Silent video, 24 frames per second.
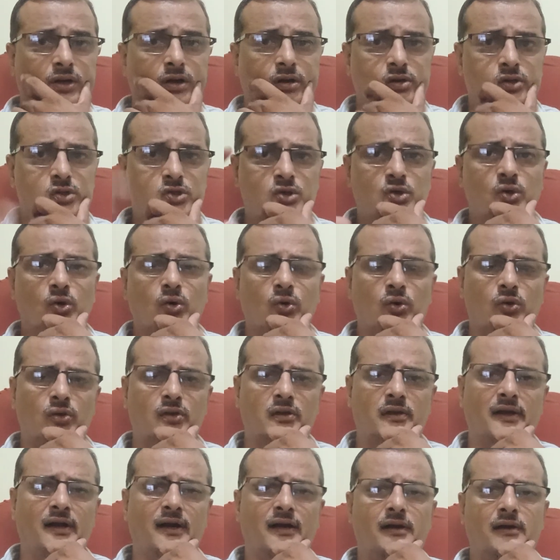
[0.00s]
show
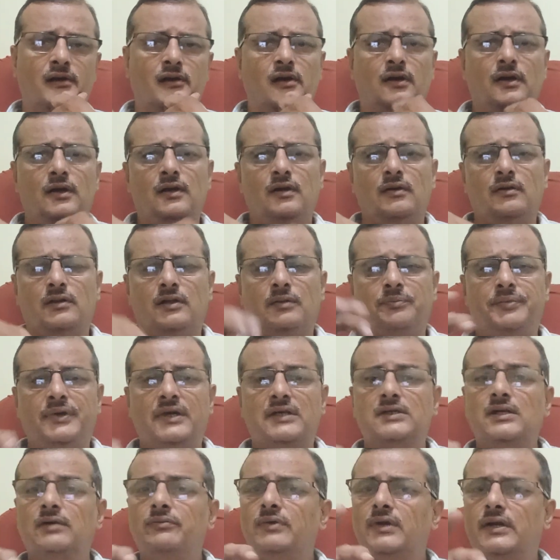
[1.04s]
that the
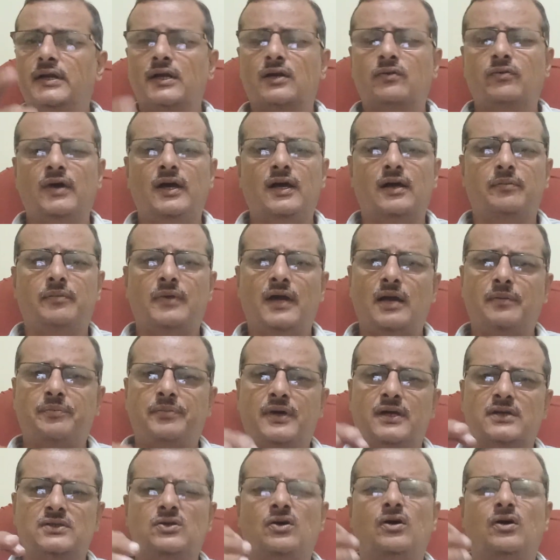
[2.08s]
patient will require bypass